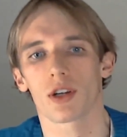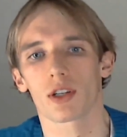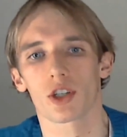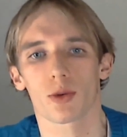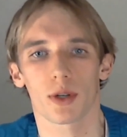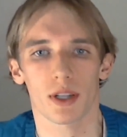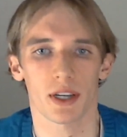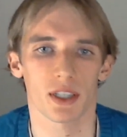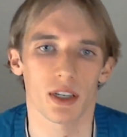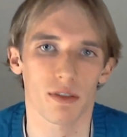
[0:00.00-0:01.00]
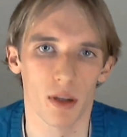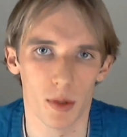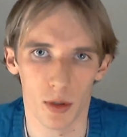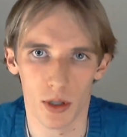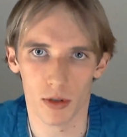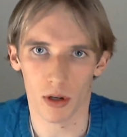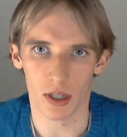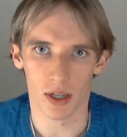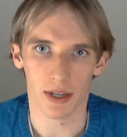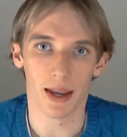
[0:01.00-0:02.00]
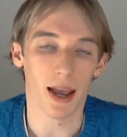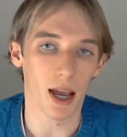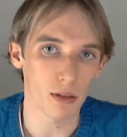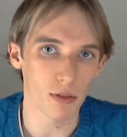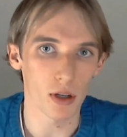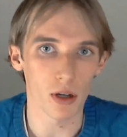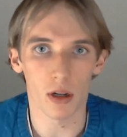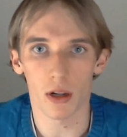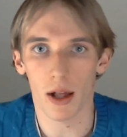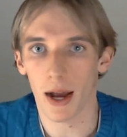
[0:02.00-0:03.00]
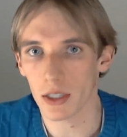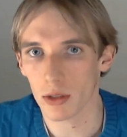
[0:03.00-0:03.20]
non-steroidal anti-inflammatory drugs like Advil,